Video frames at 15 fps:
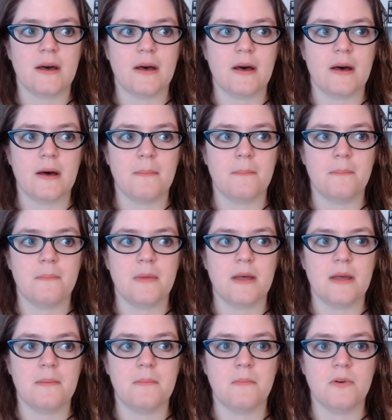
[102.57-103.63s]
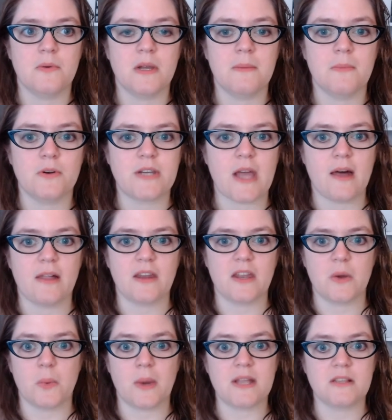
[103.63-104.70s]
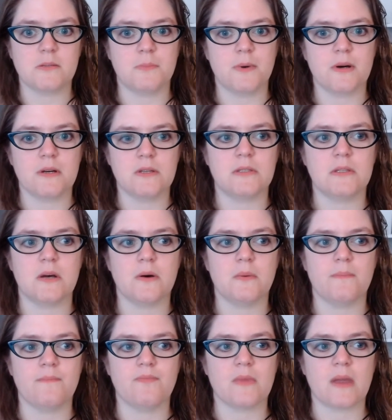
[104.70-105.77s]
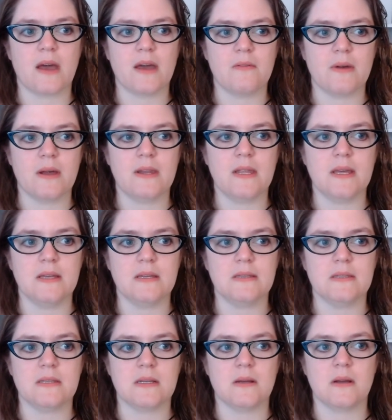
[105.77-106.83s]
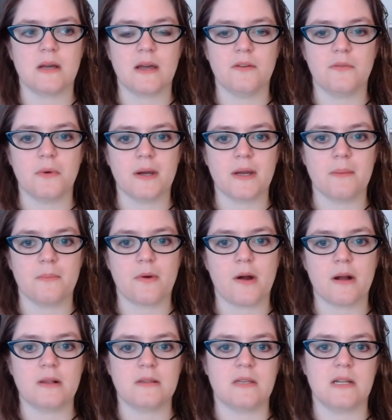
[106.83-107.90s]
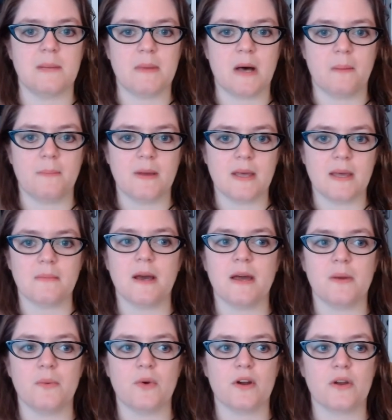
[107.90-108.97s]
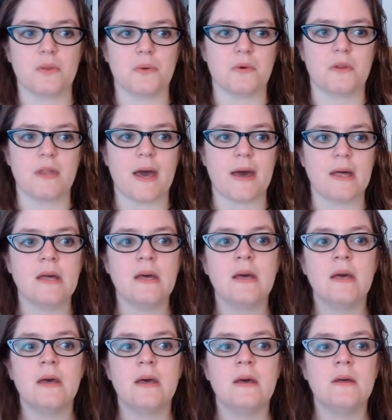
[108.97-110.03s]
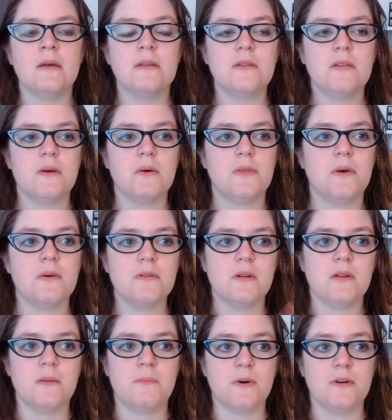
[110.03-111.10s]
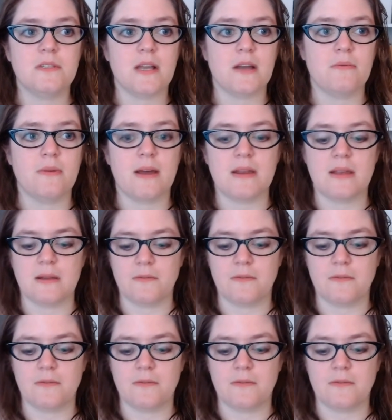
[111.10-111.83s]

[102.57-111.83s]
um, Immortality Waits book. So I read his kind of work in progress and I'm helping him kind of work through that. So those are the books I read in